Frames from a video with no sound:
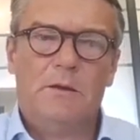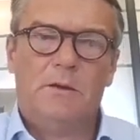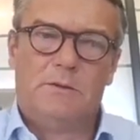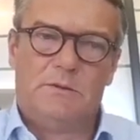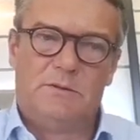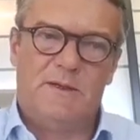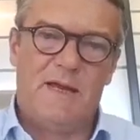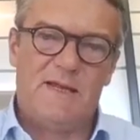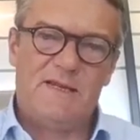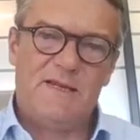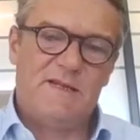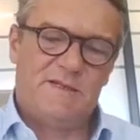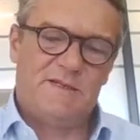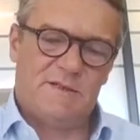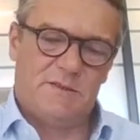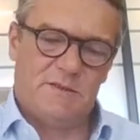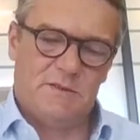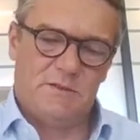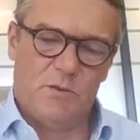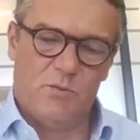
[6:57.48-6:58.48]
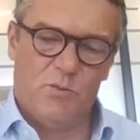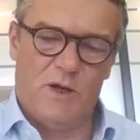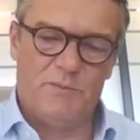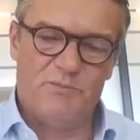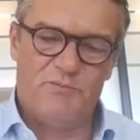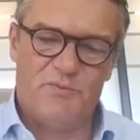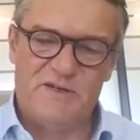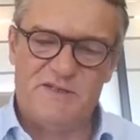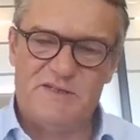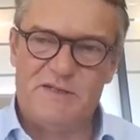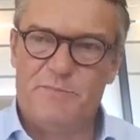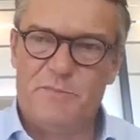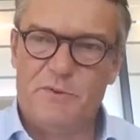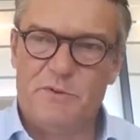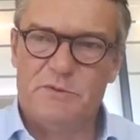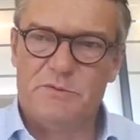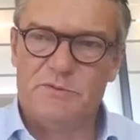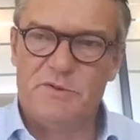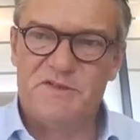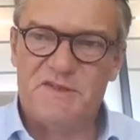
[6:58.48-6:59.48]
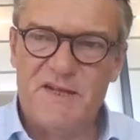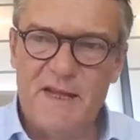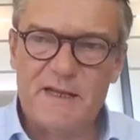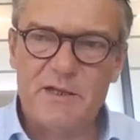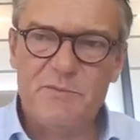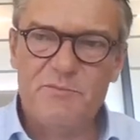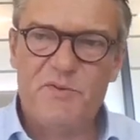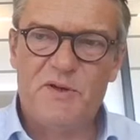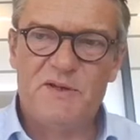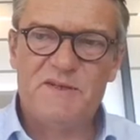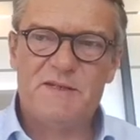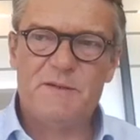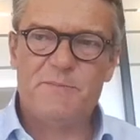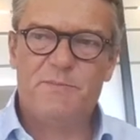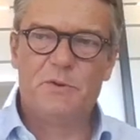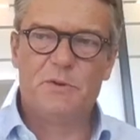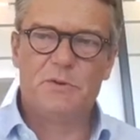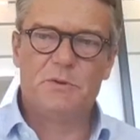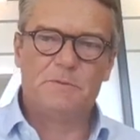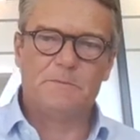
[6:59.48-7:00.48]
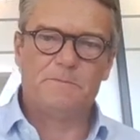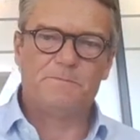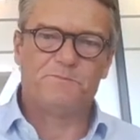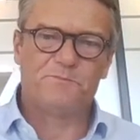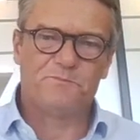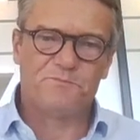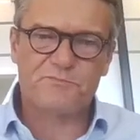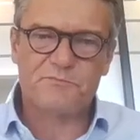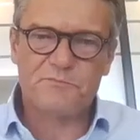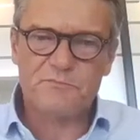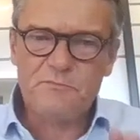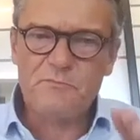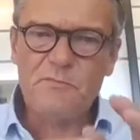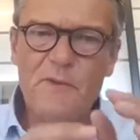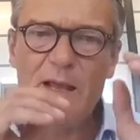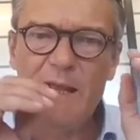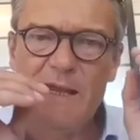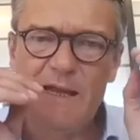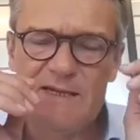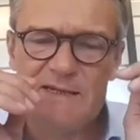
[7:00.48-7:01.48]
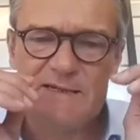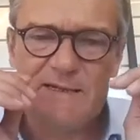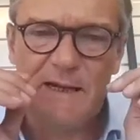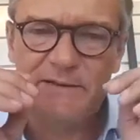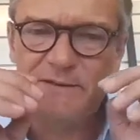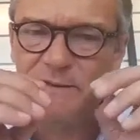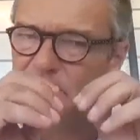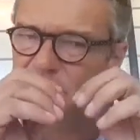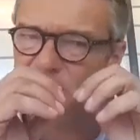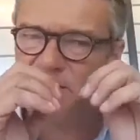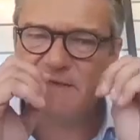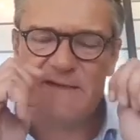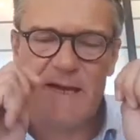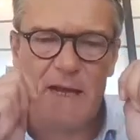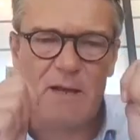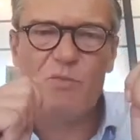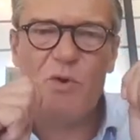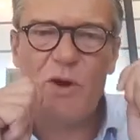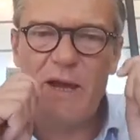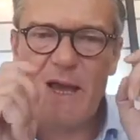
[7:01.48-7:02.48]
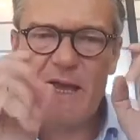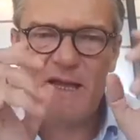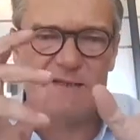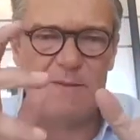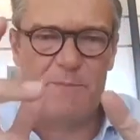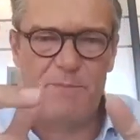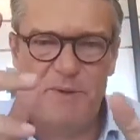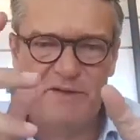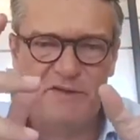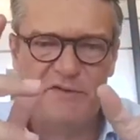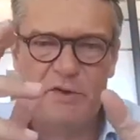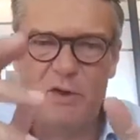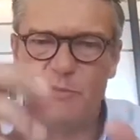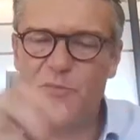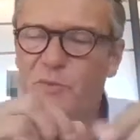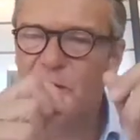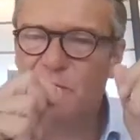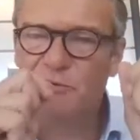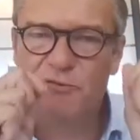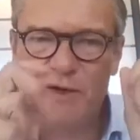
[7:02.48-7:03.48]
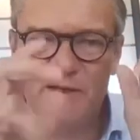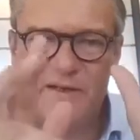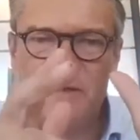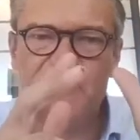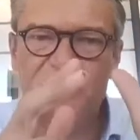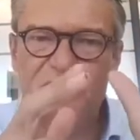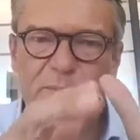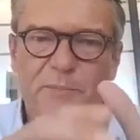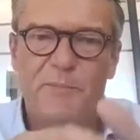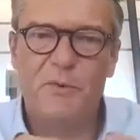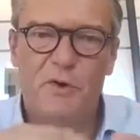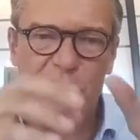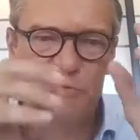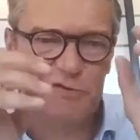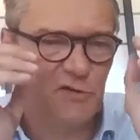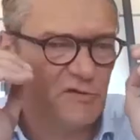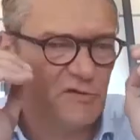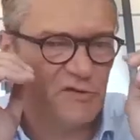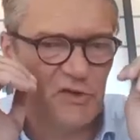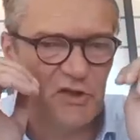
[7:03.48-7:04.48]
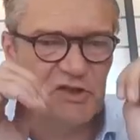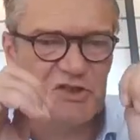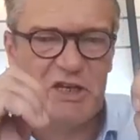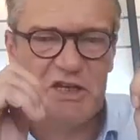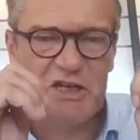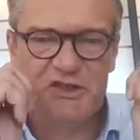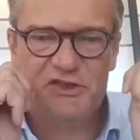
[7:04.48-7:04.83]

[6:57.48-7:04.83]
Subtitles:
That is one principle. The second principle is that the same way as a pit stop where 23 persons change